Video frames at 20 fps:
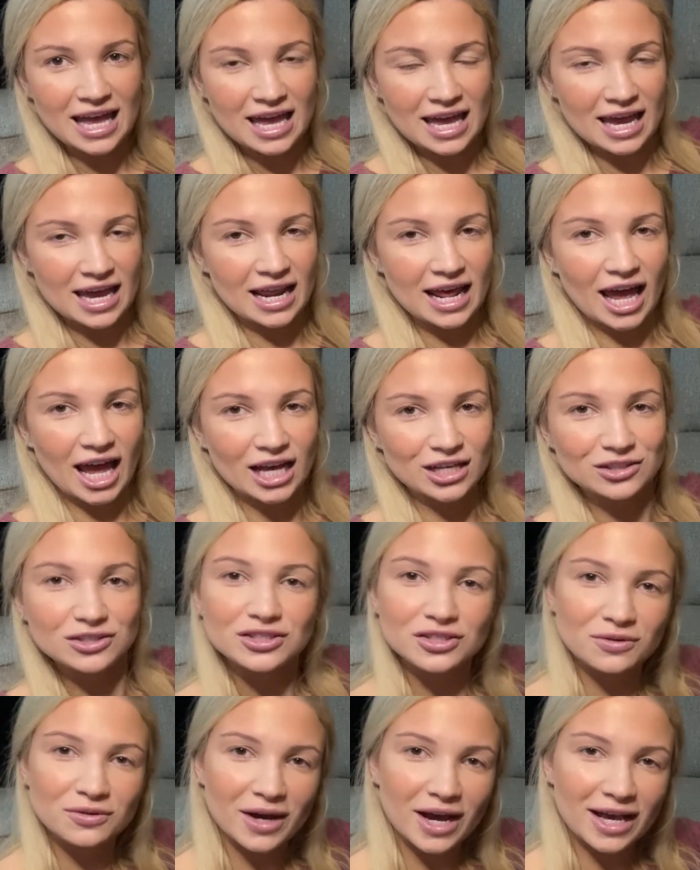It has
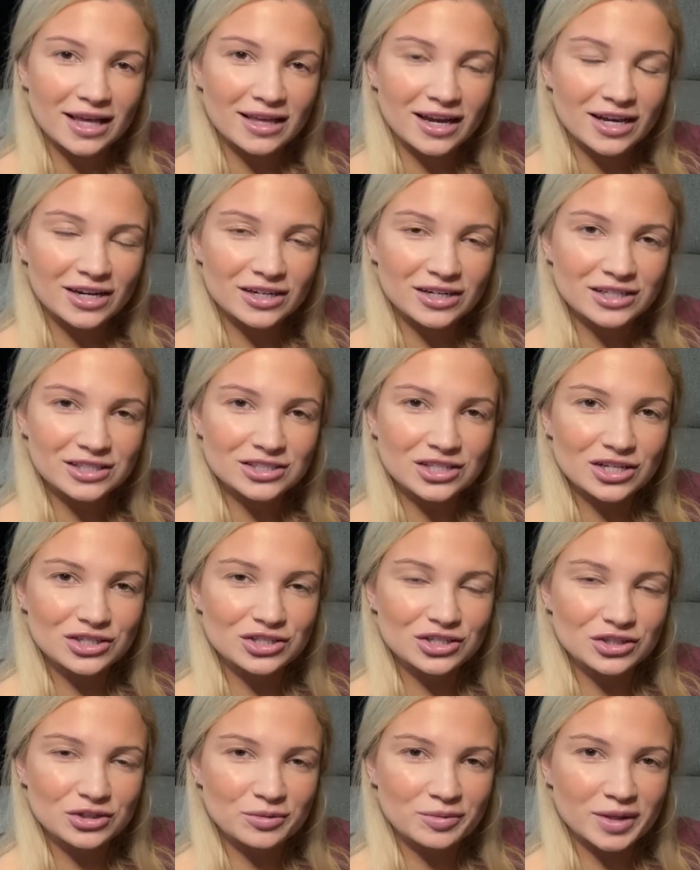2 highlighters,
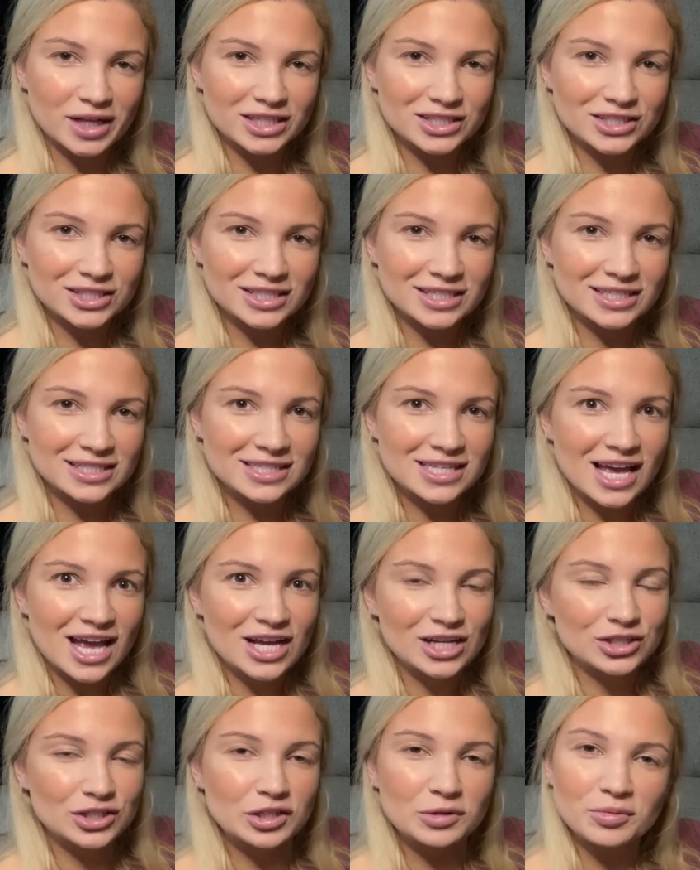2 blushes,
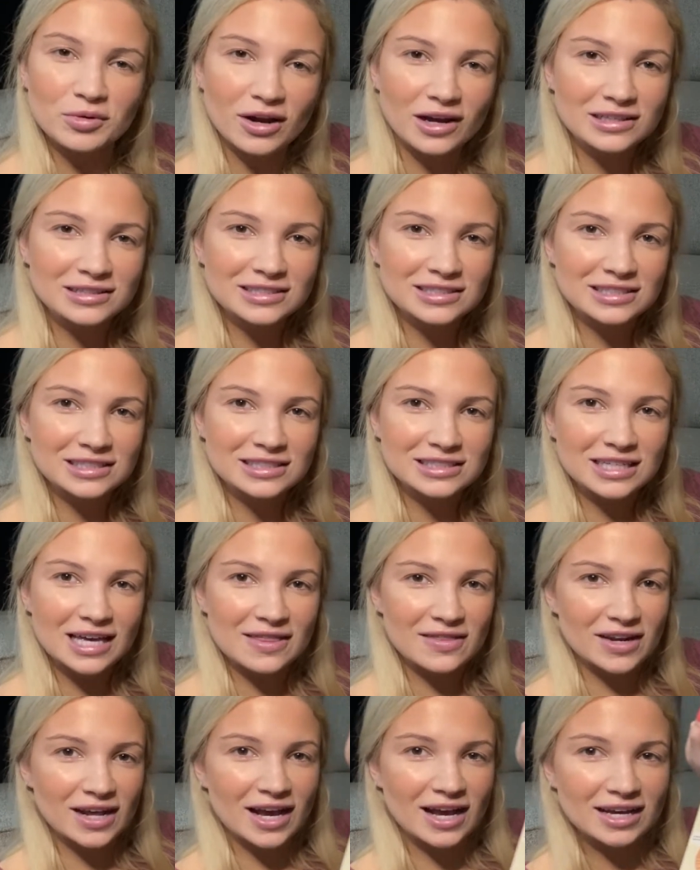2 bronzers, and then
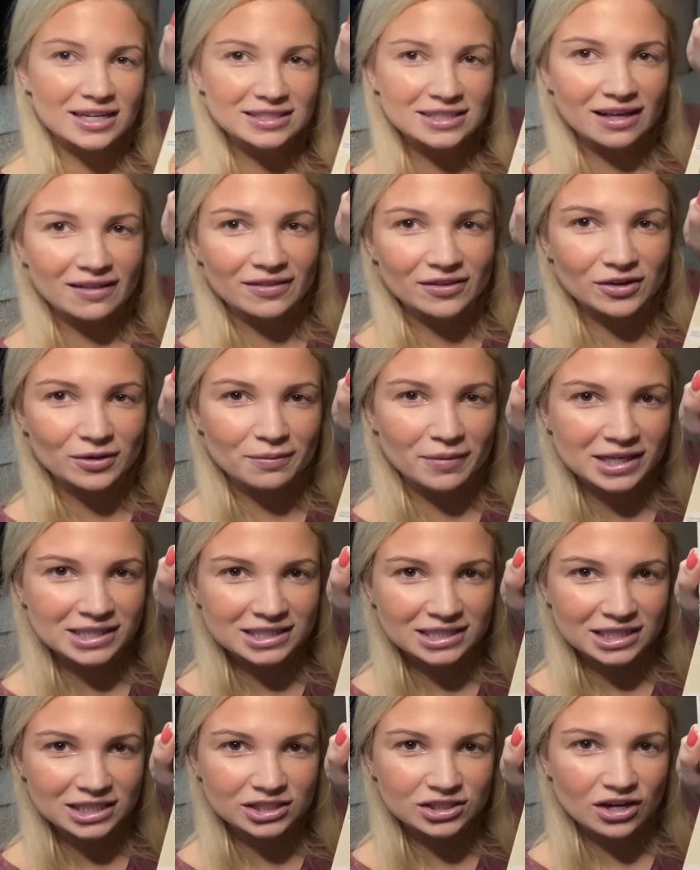it has a little
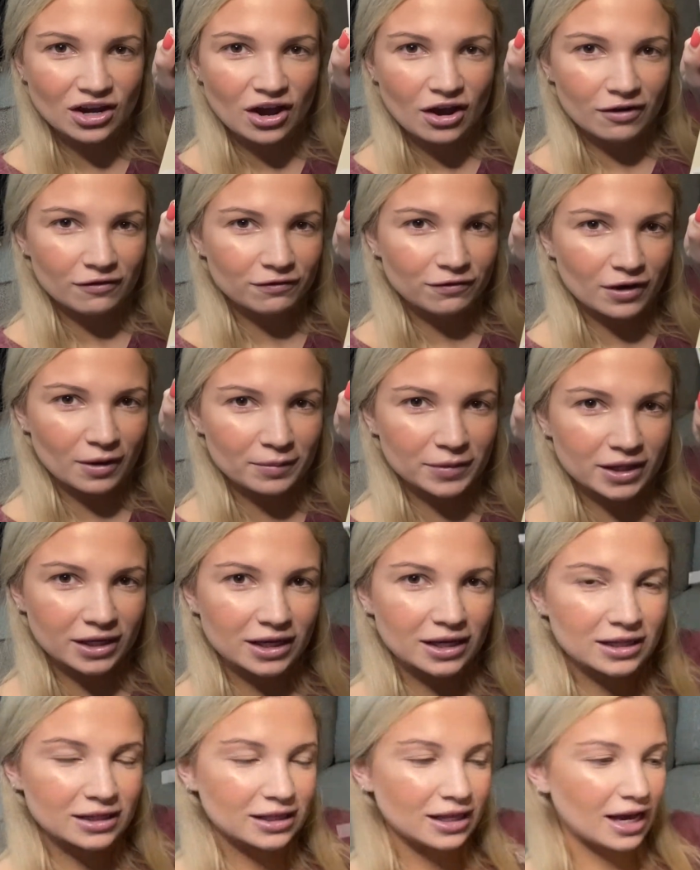message from the
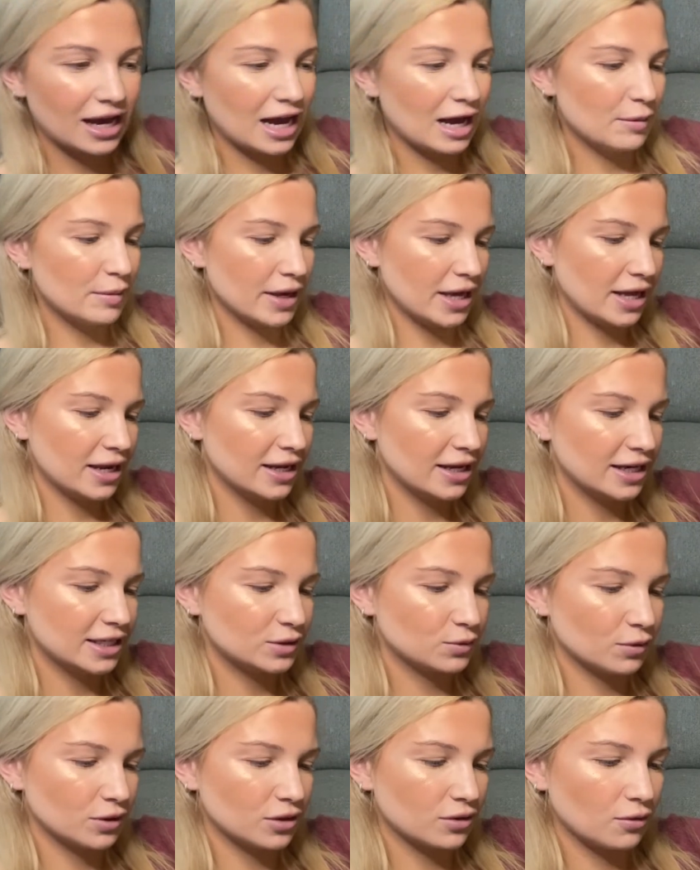collab. It is
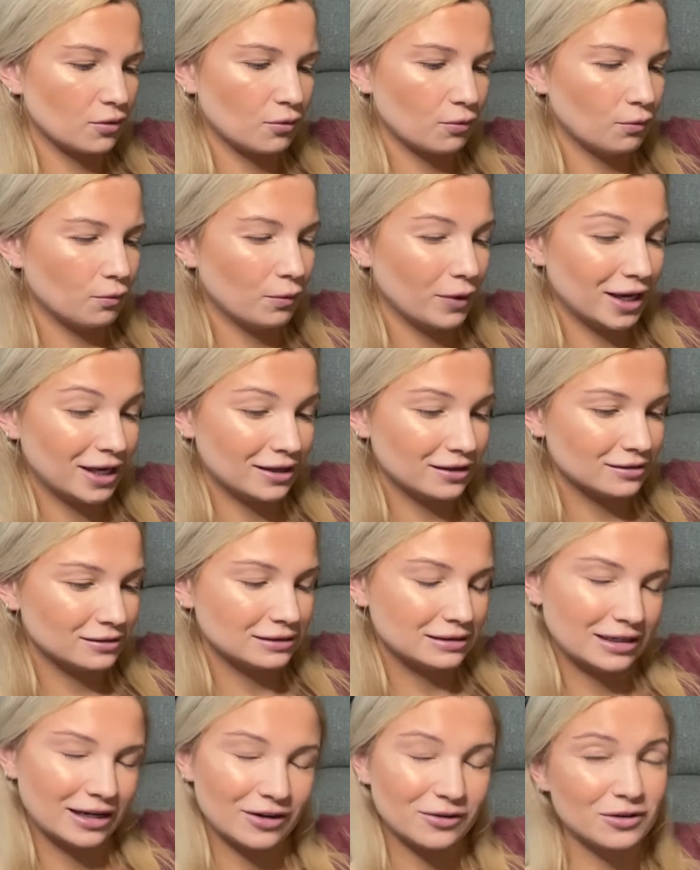with I
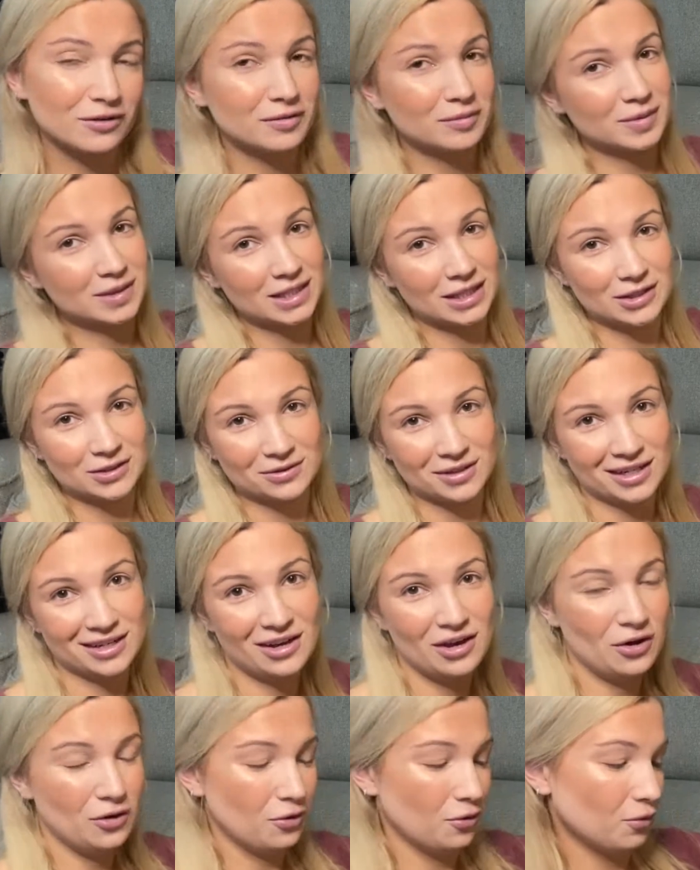don't know if I'm gonna say this right,
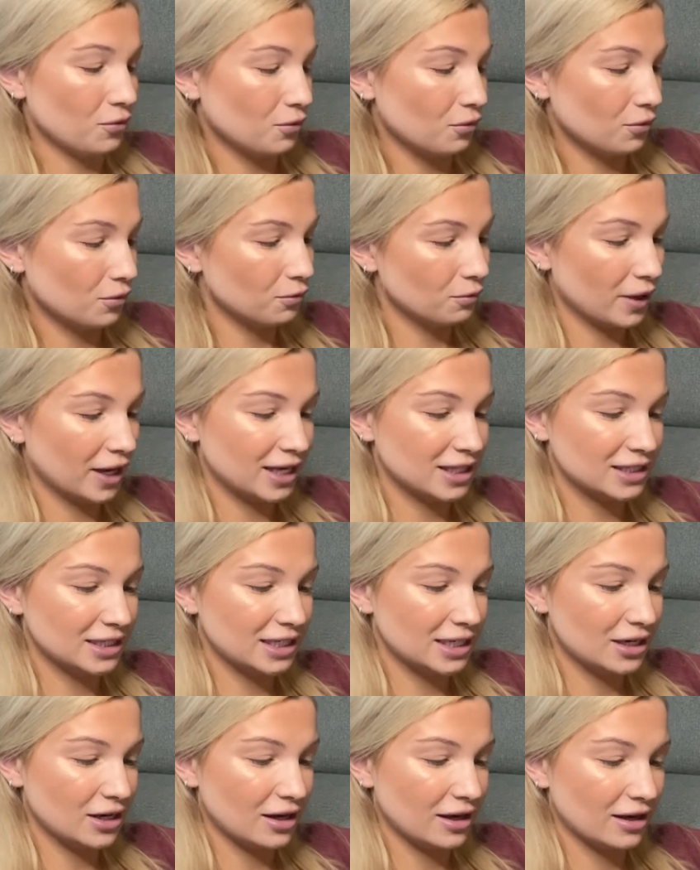
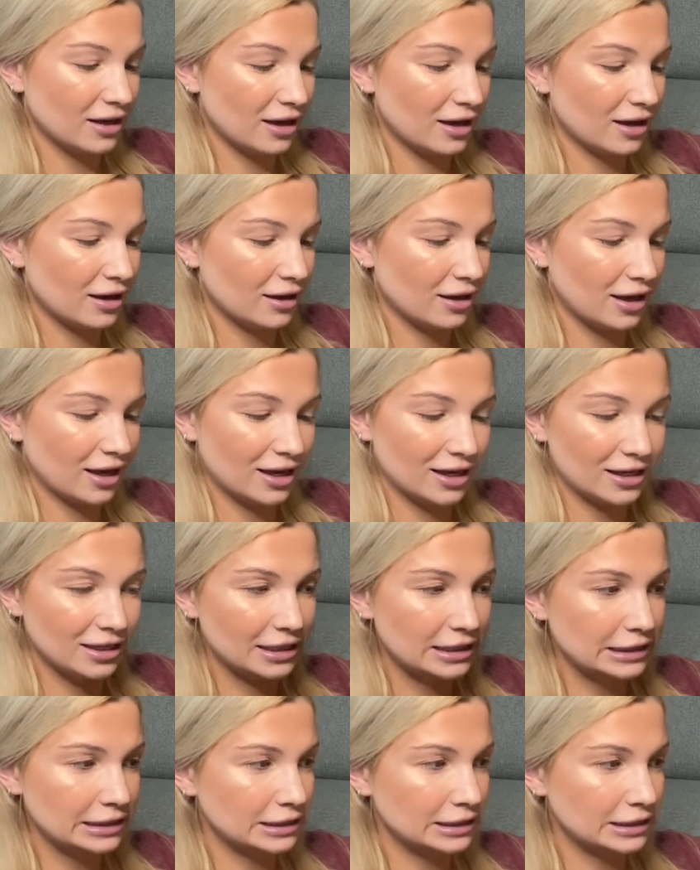Whaley Hang.